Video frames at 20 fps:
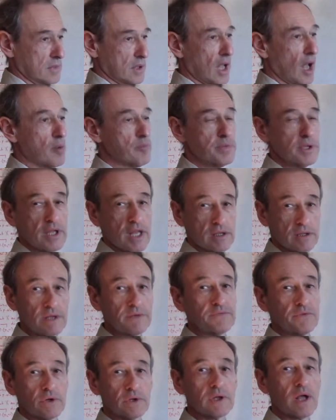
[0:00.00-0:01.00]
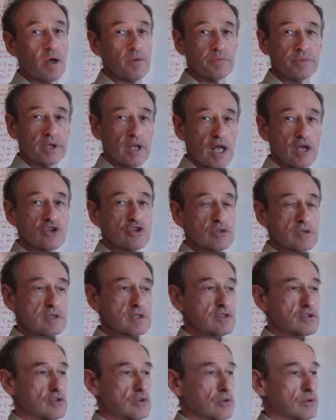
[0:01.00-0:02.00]
combi different
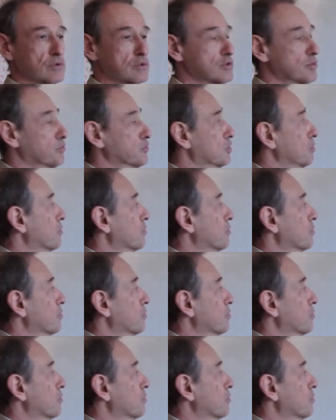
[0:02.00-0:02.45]
combinations to, to, to